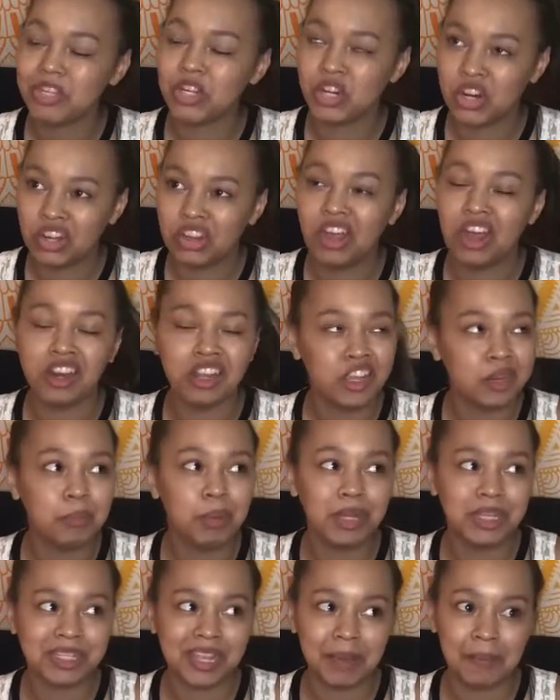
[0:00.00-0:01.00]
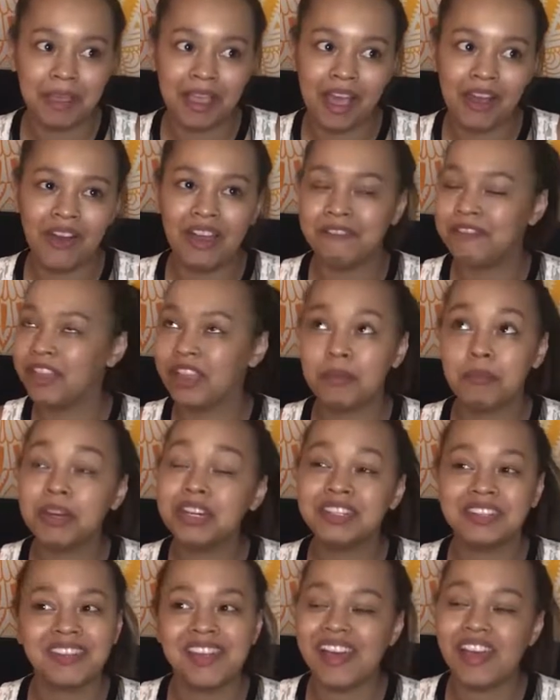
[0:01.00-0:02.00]
There are a lot of good books coming out. I feel like I'm
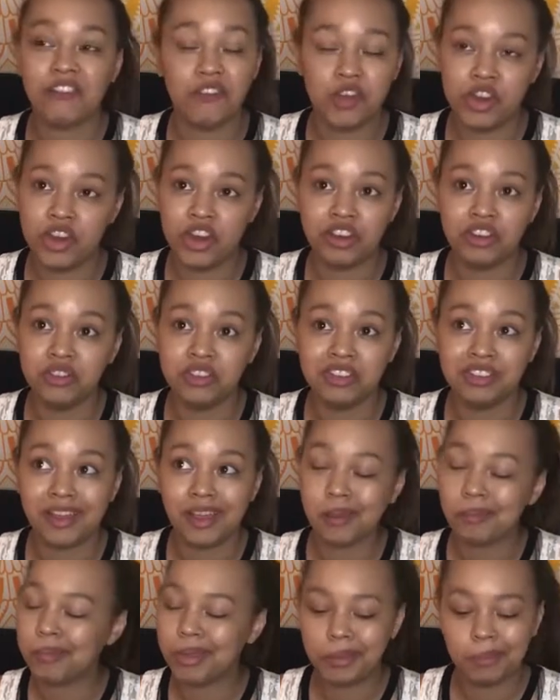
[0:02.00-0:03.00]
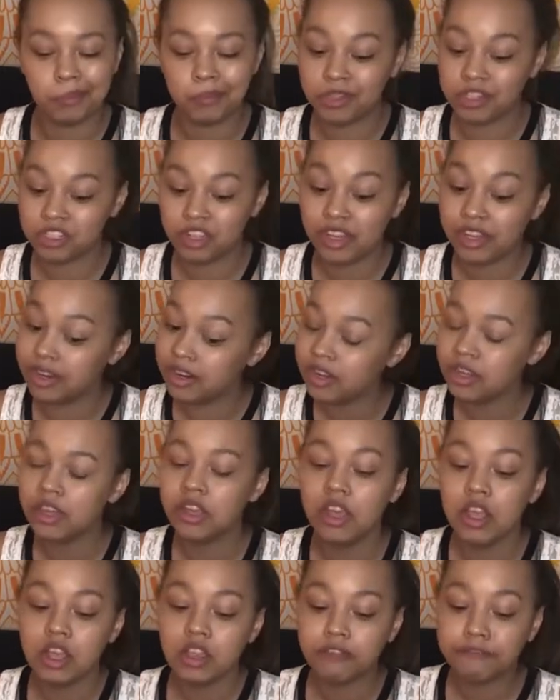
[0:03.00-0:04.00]
going to say that every year I do this talk, but I'm just saying.
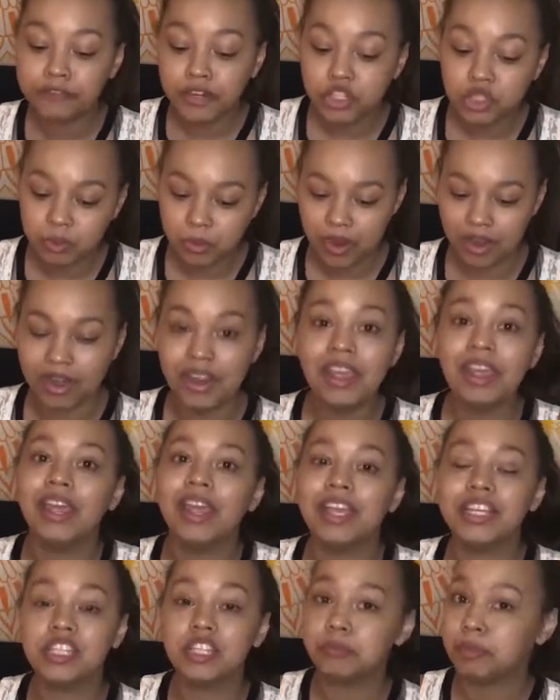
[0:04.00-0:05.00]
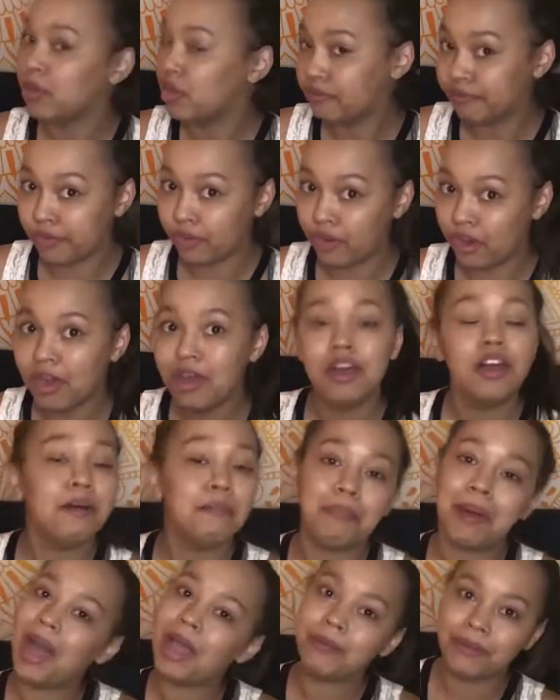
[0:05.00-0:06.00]
The first one is The Beautiful
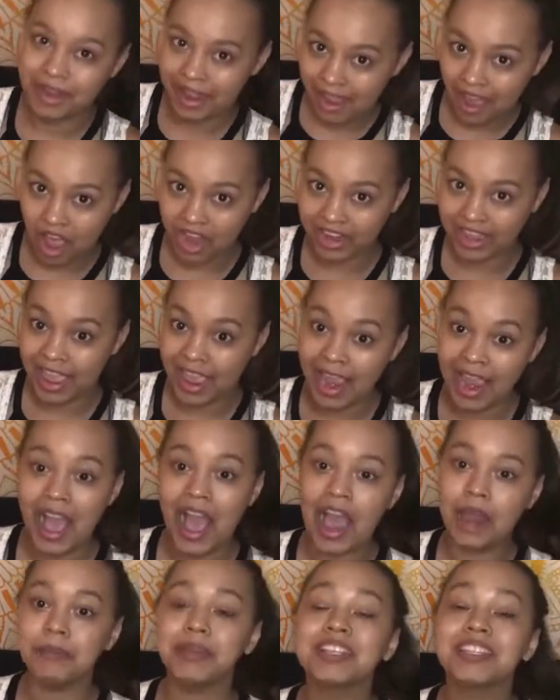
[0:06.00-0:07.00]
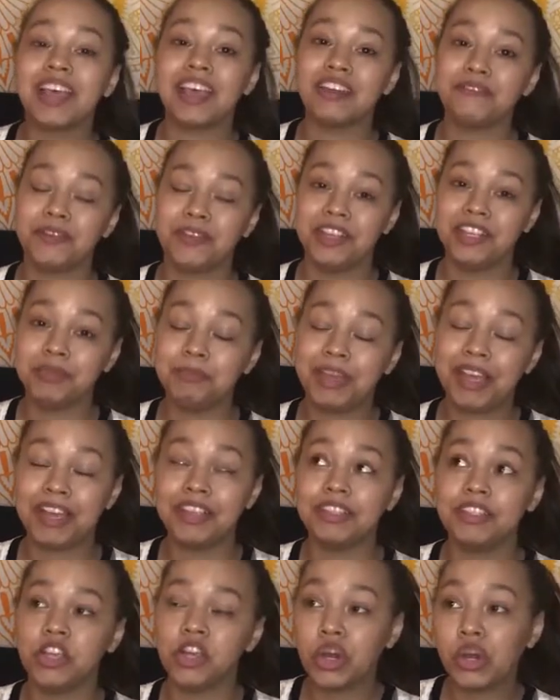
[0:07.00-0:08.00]
by Renee Adier. I'm excited for this
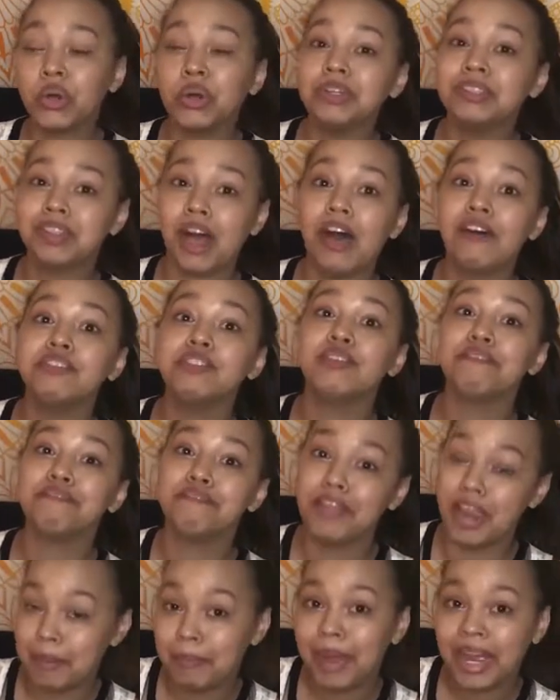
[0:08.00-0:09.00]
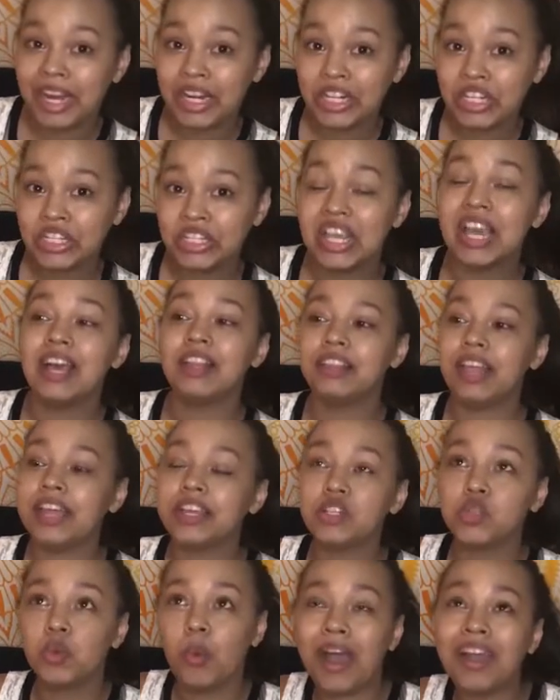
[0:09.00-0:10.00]
because your girl loves vampires.
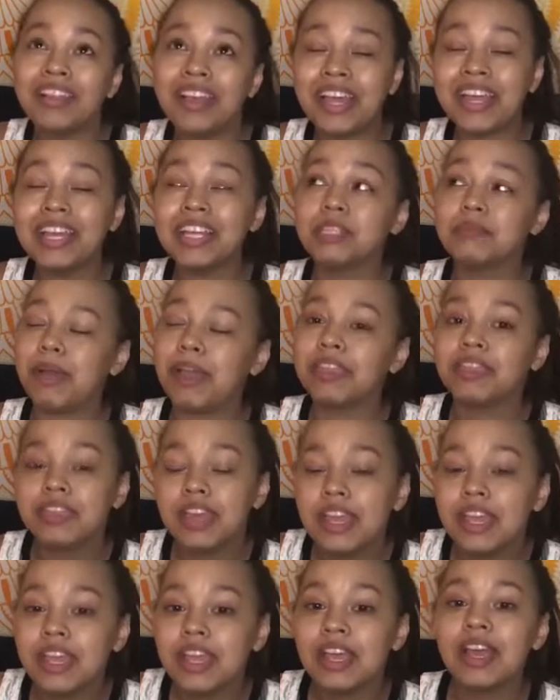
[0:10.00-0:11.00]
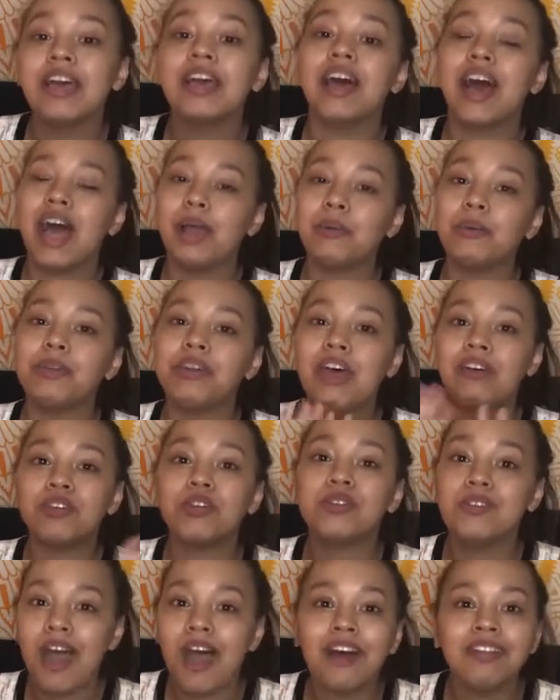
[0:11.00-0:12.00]
Like, Twilight is my thing. I will
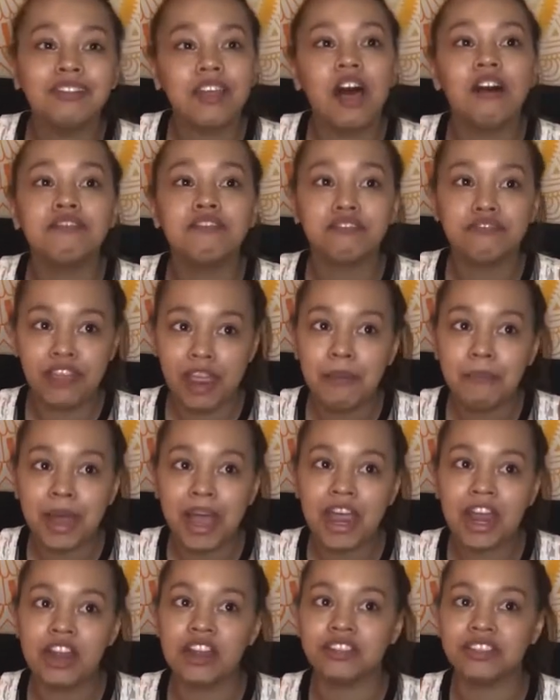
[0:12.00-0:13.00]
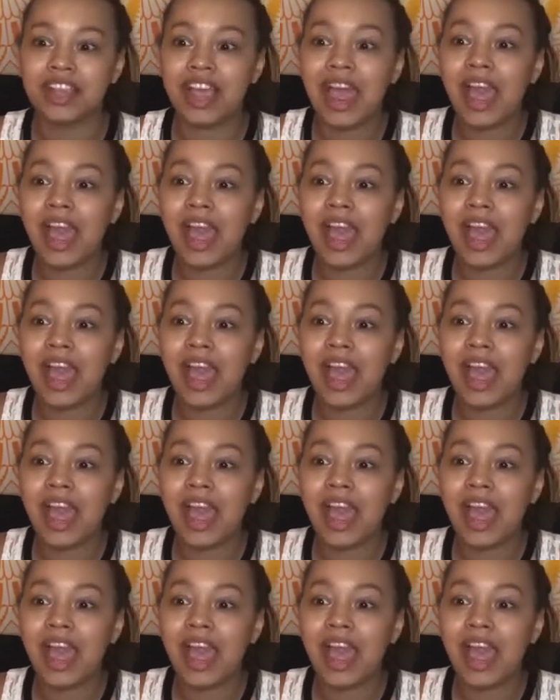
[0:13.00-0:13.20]
never not love vampires.